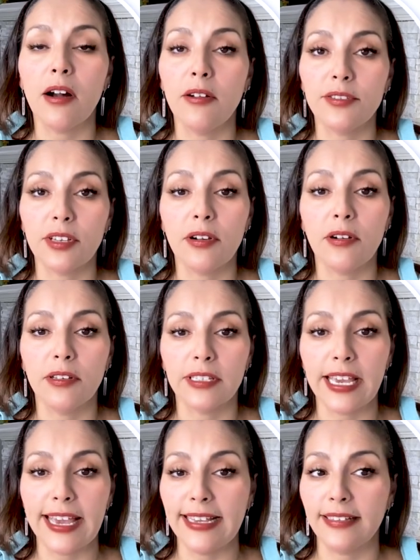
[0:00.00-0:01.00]
also all
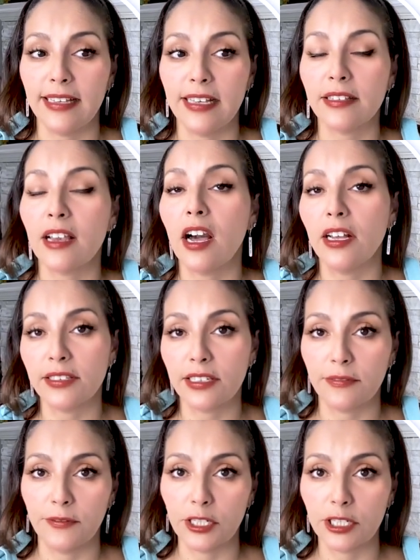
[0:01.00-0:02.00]
the ASINs on
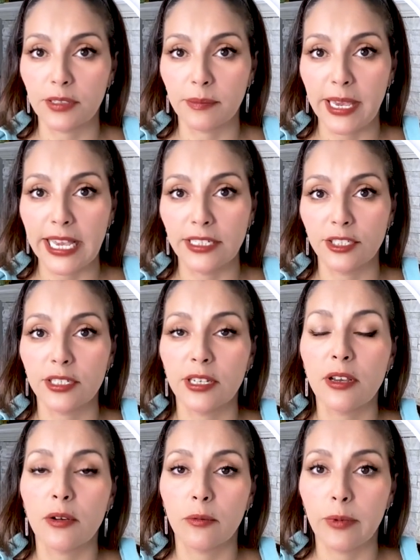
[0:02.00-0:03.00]
this first page
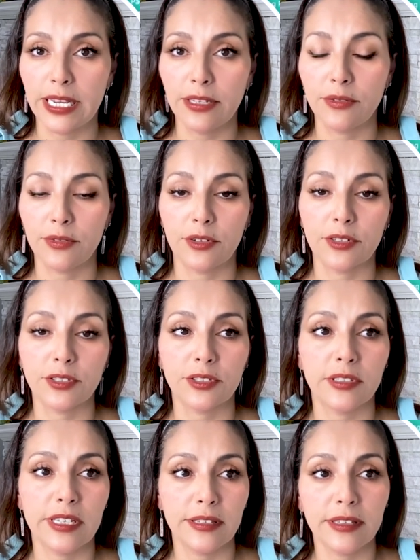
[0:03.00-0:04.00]
when you
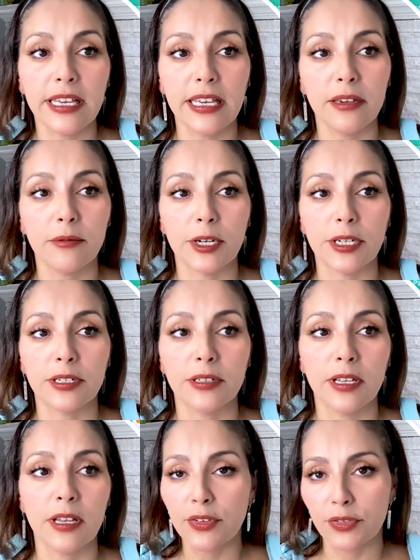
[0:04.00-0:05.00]
search this keyword
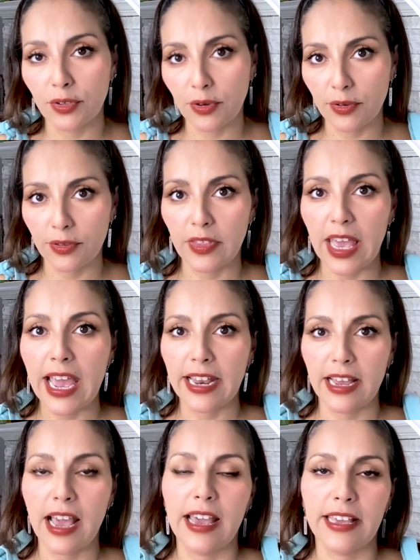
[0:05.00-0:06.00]
so
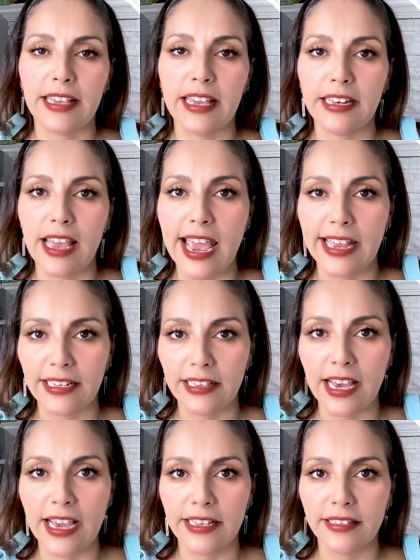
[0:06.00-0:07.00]
that I can
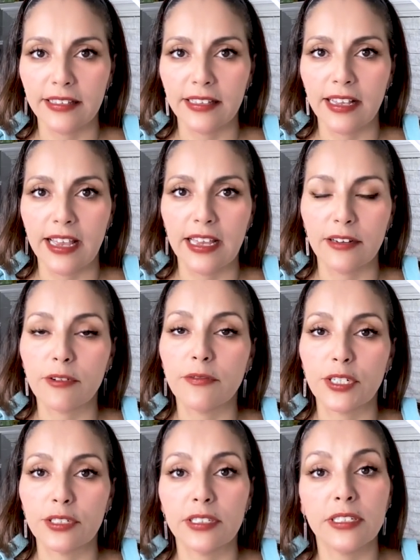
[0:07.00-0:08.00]
analyze and
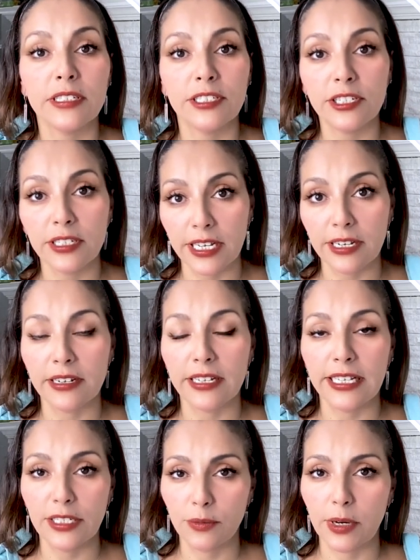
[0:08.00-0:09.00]
reverse engineer
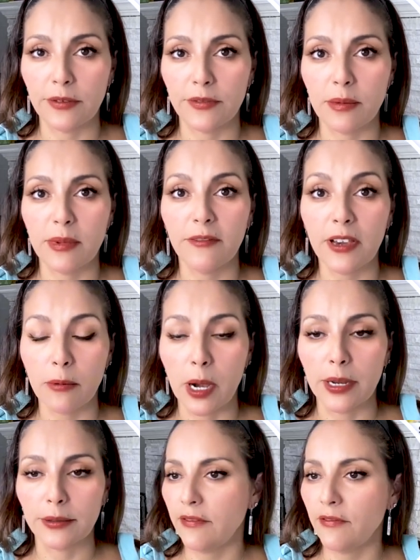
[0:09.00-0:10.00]
each one of them if I
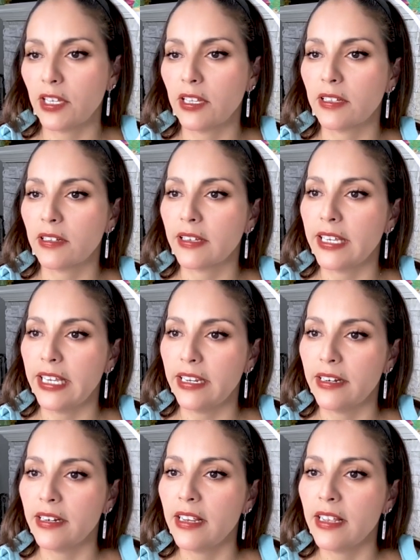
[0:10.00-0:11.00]
want. If you click on
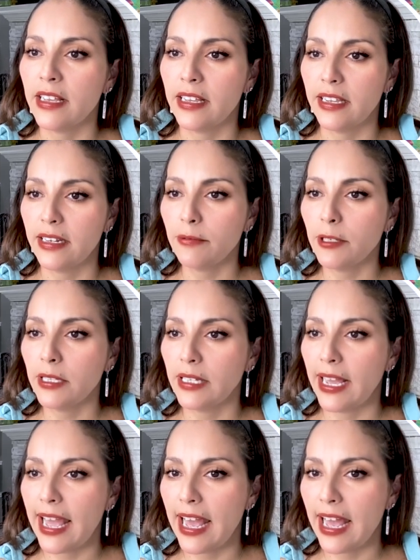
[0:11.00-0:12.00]
here, it
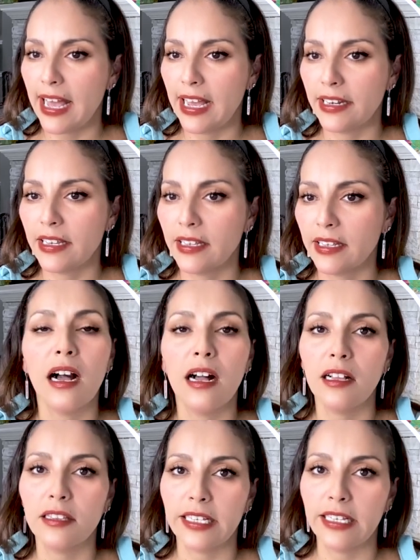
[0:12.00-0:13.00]
will add
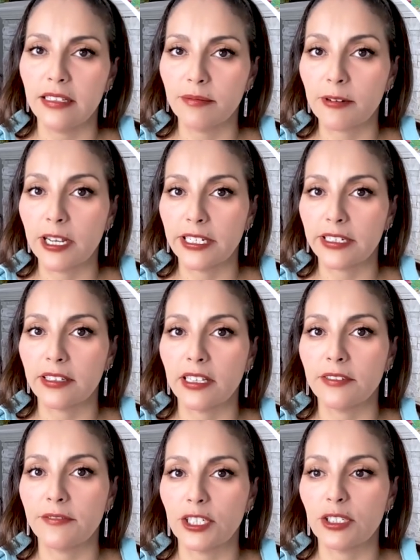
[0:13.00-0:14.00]
all these products on
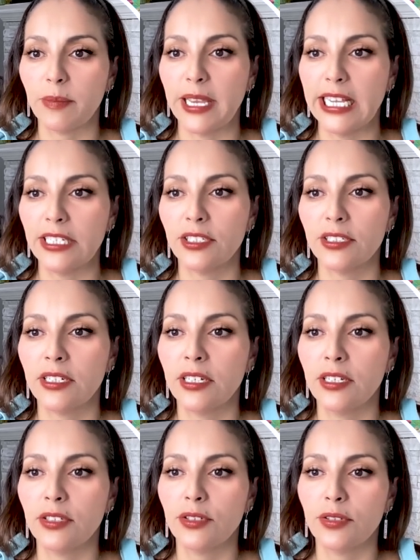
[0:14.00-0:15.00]
the first page
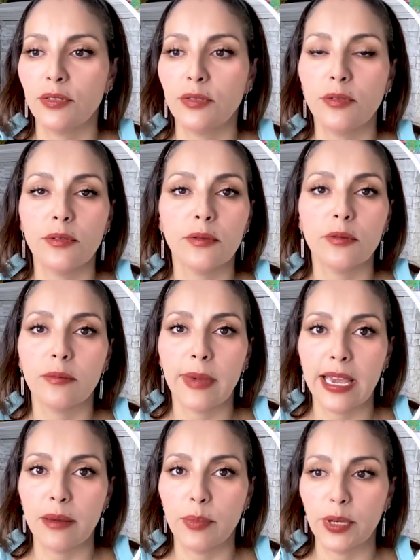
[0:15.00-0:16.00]
to
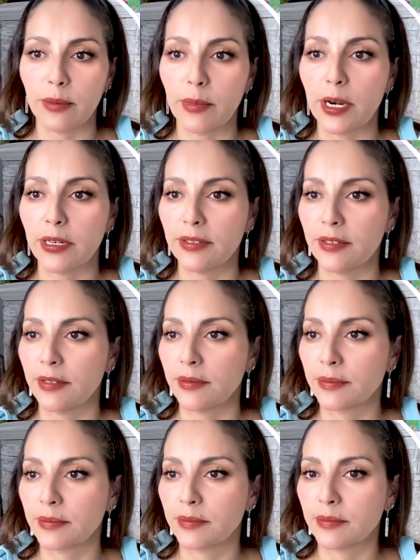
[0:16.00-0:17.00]
my bookmarks
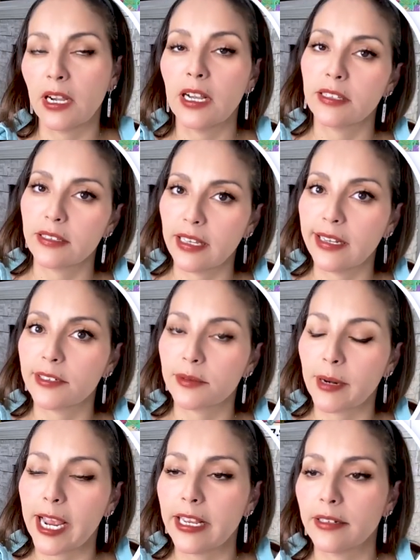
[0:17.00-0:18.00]
on
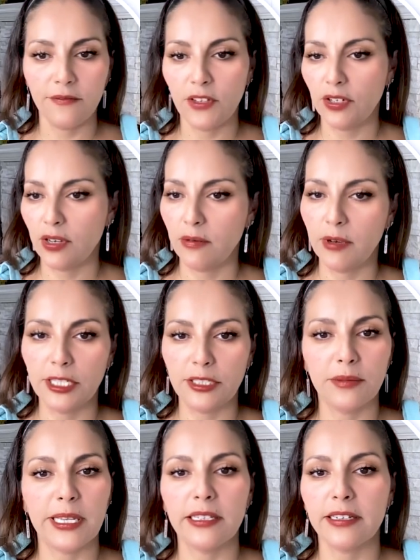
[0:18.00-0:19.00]
SellerSprite. And if you don't want to
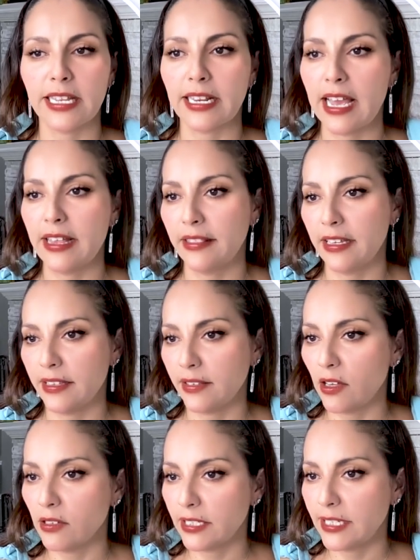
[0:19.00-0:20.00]
be looking at this
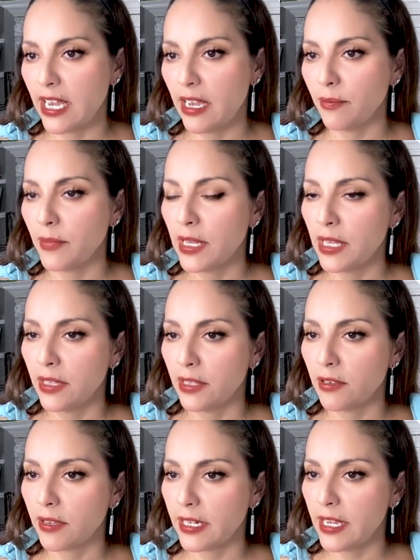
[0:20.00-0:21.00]
all the time, you can